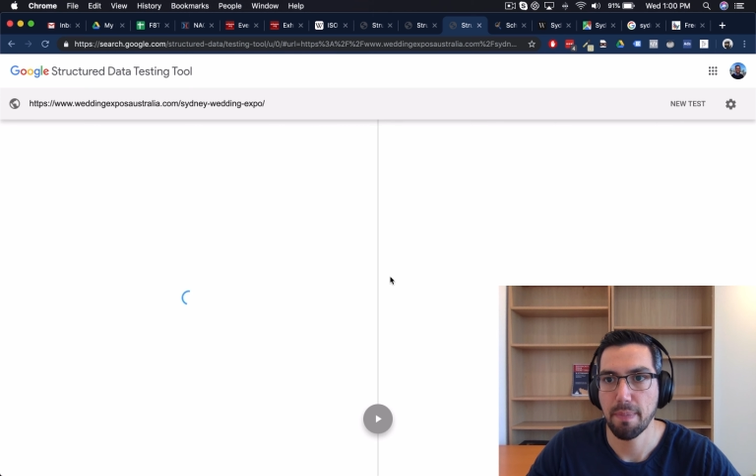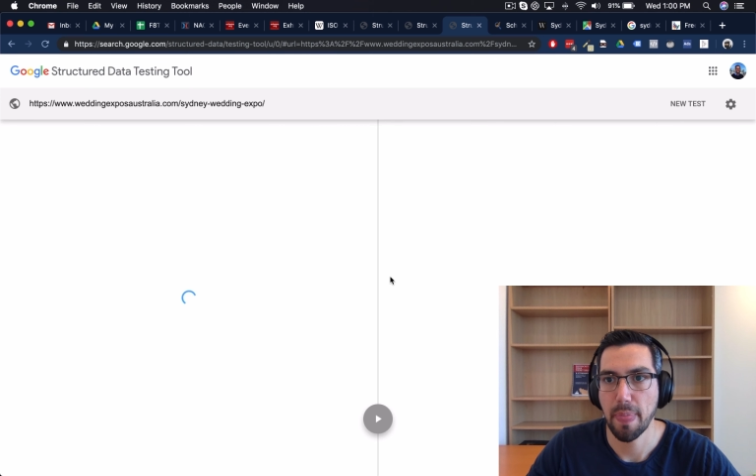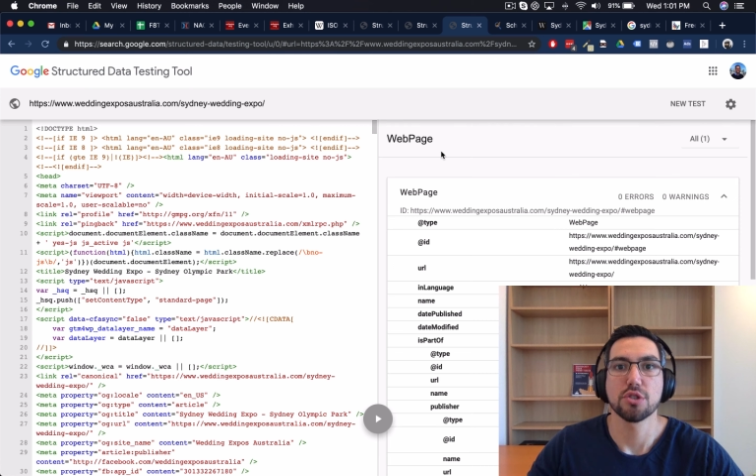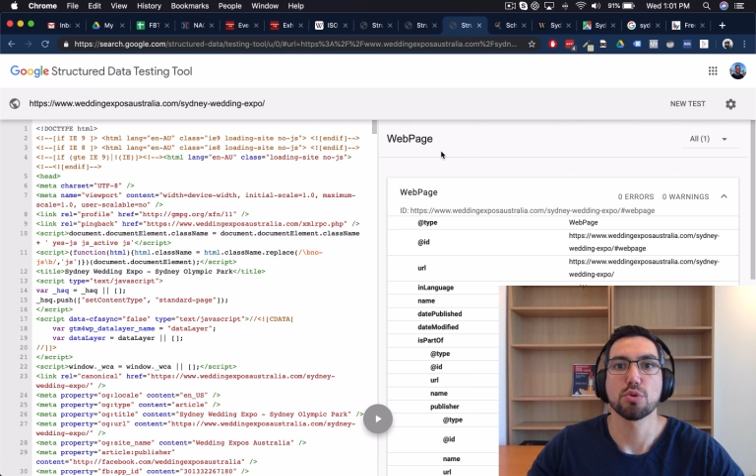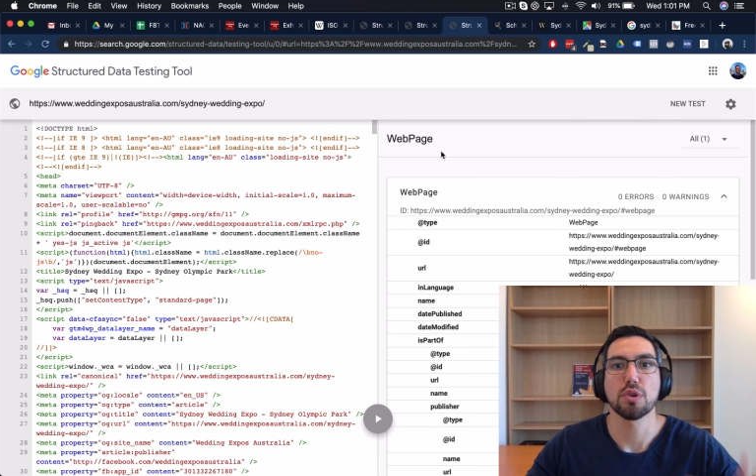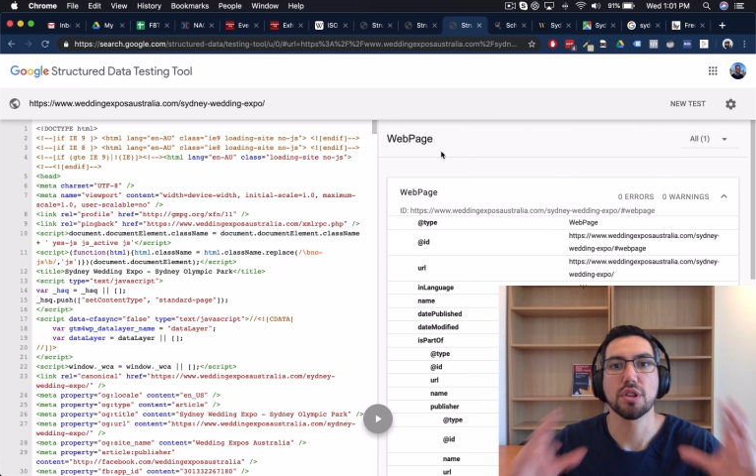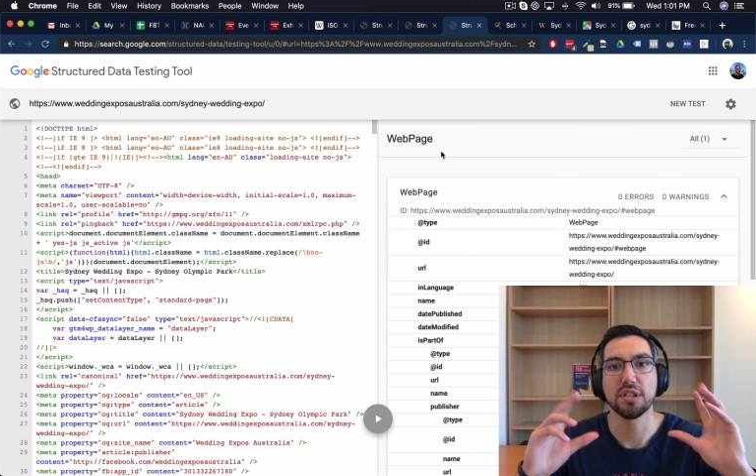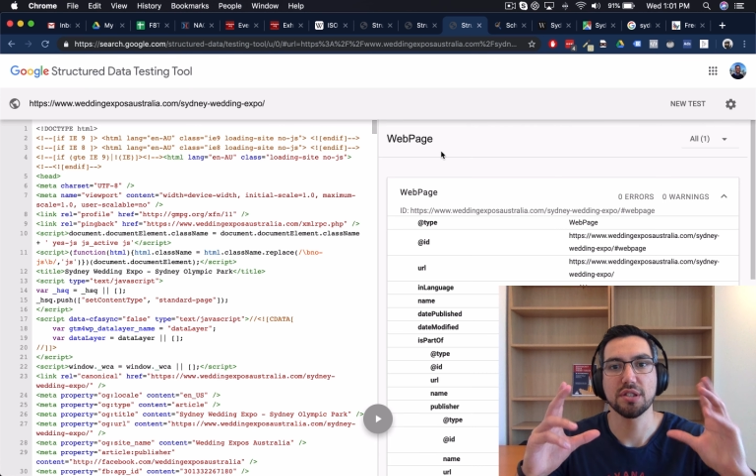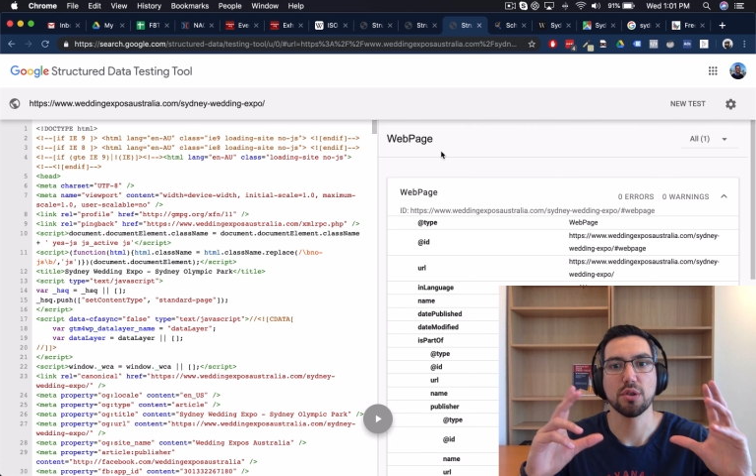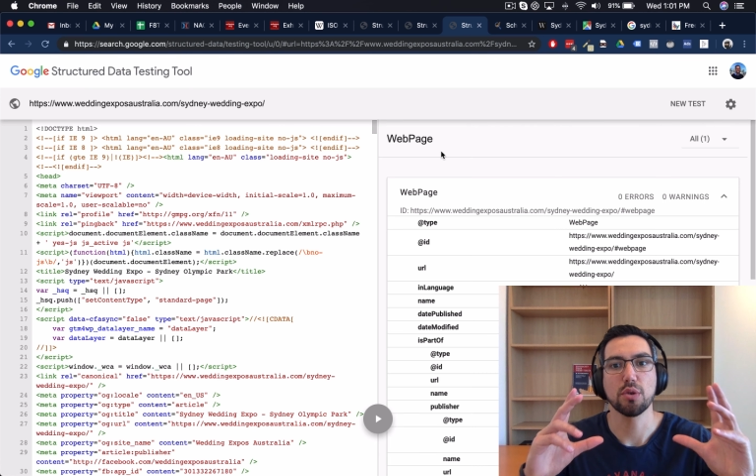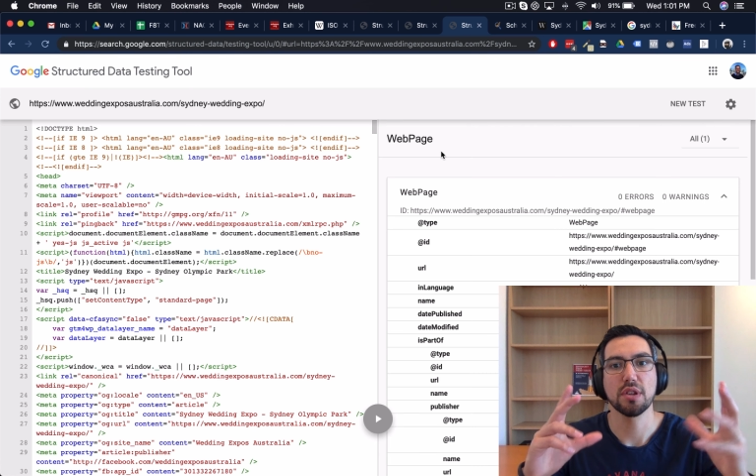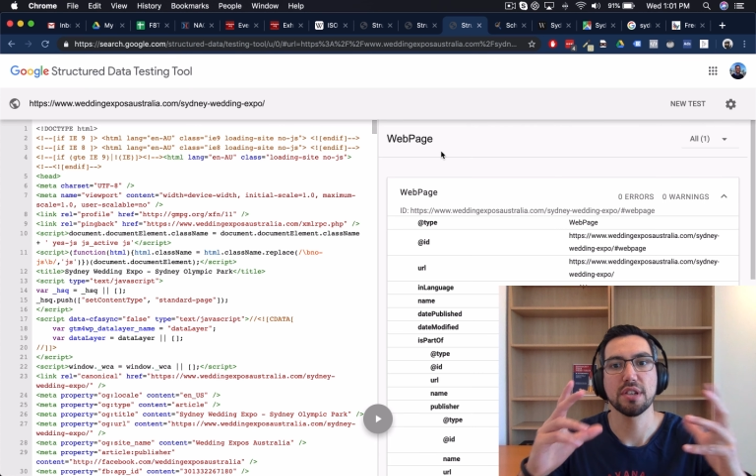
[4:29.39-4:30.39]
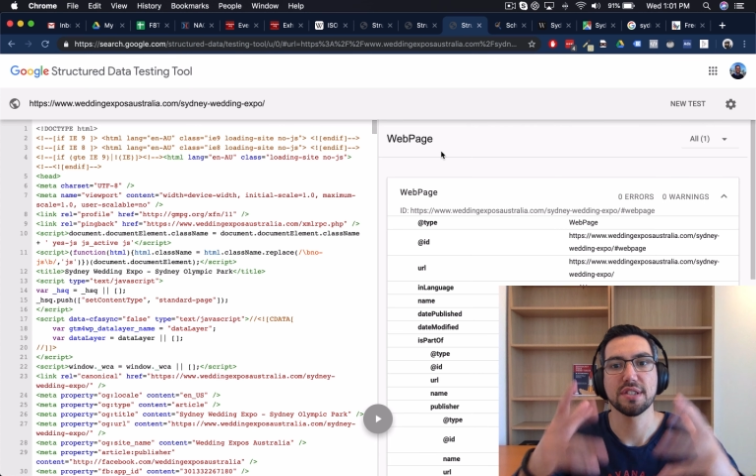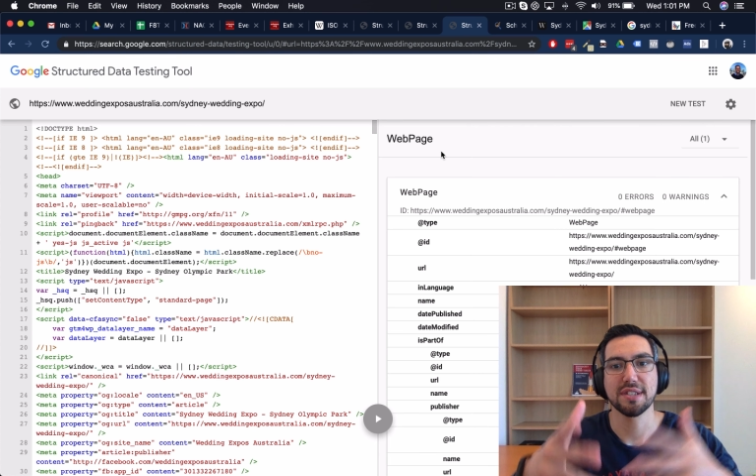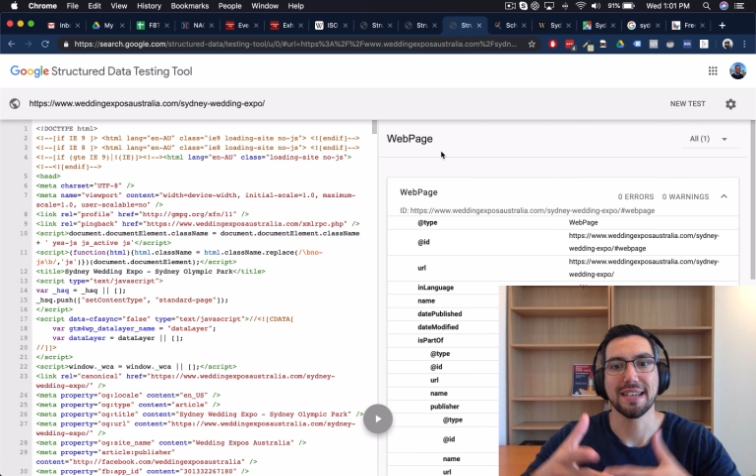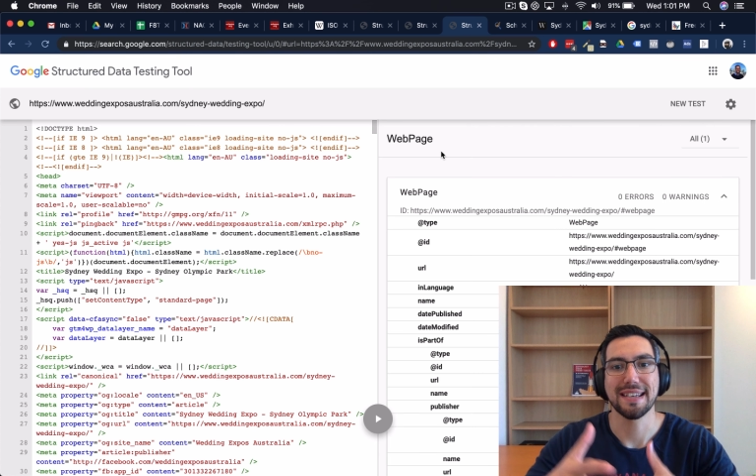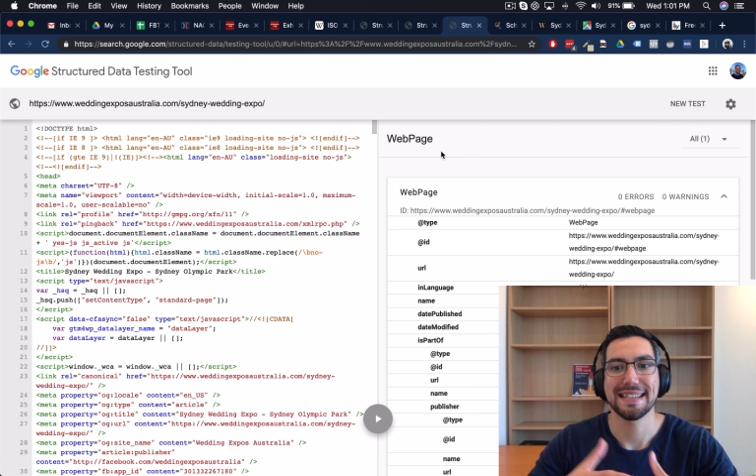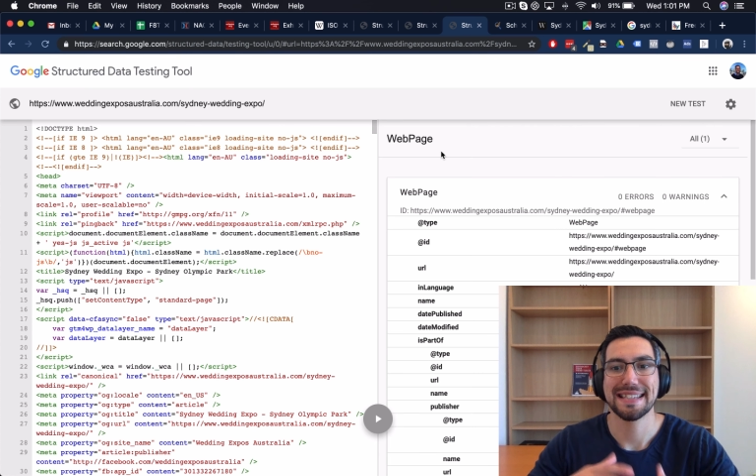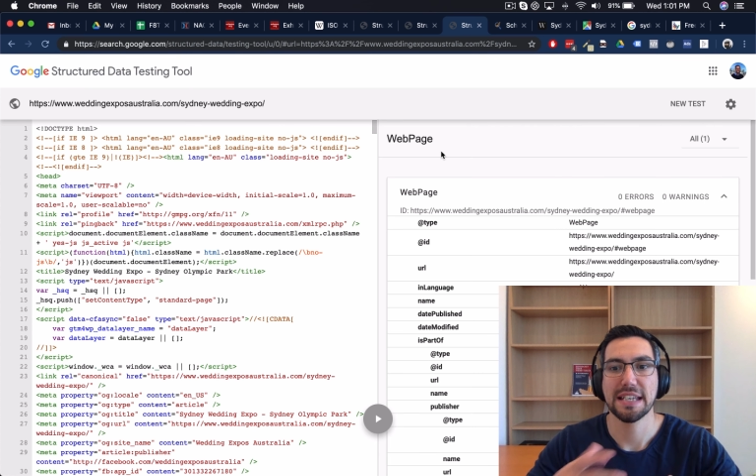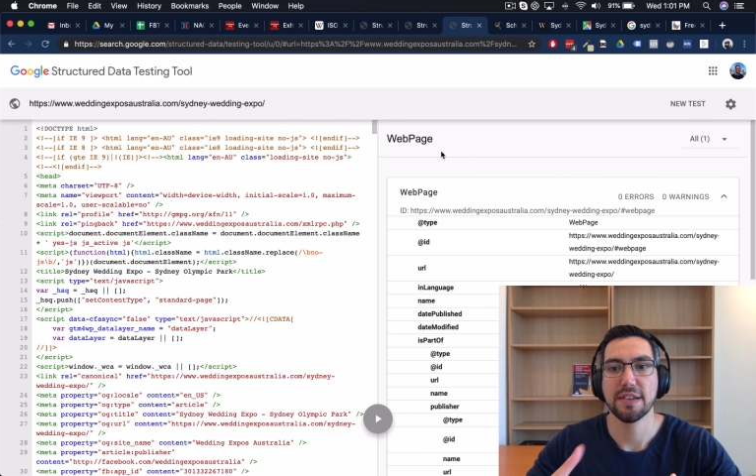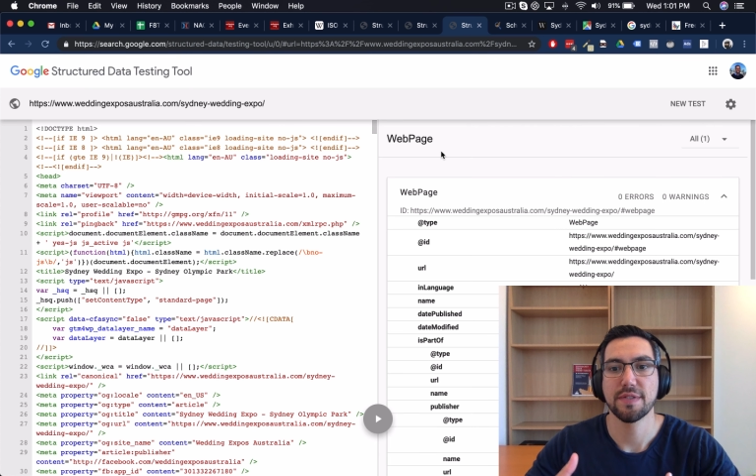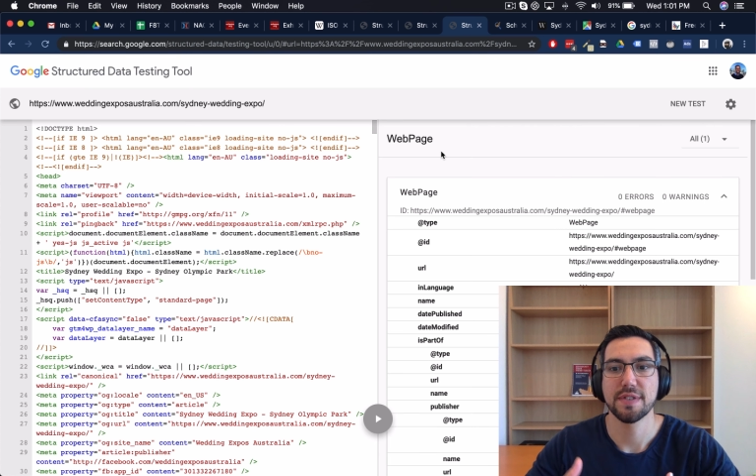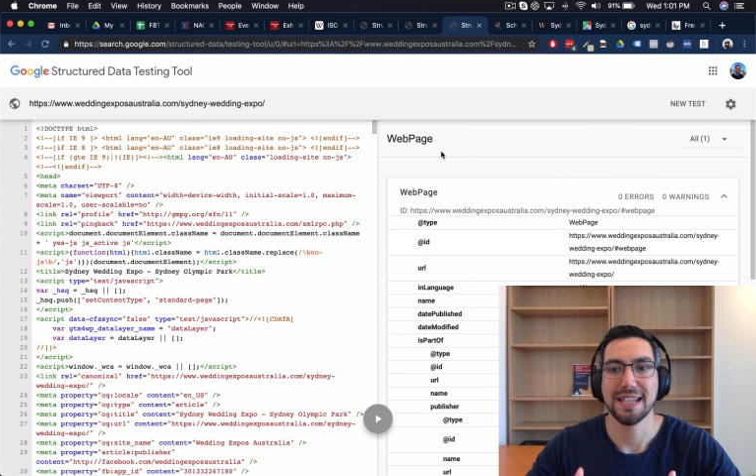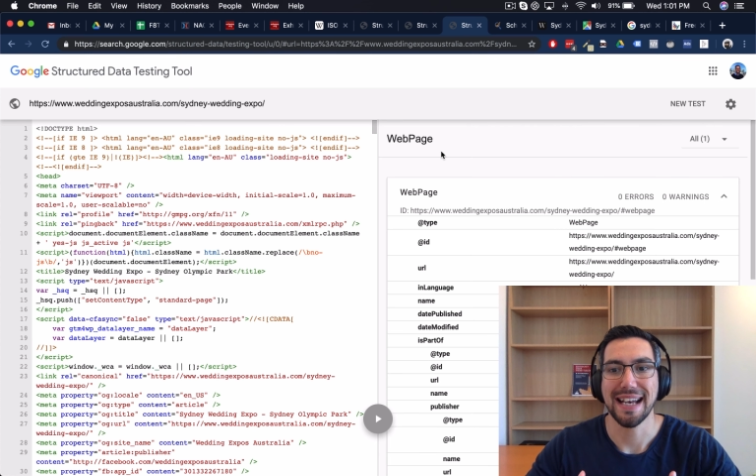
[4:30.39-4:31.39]
So what this tool is
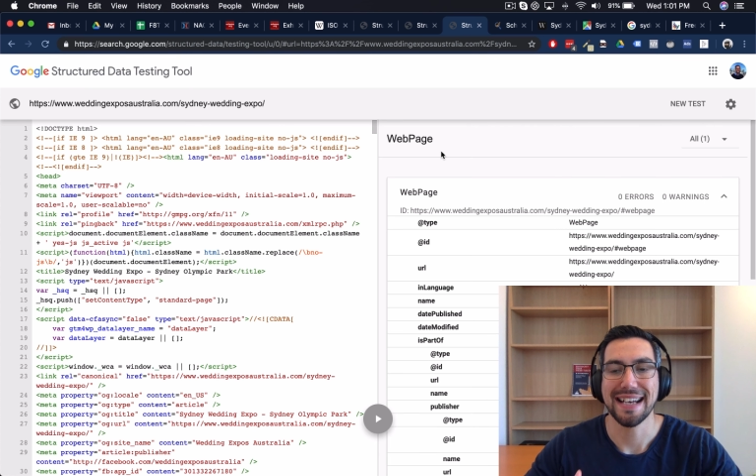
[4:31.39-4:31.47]
gives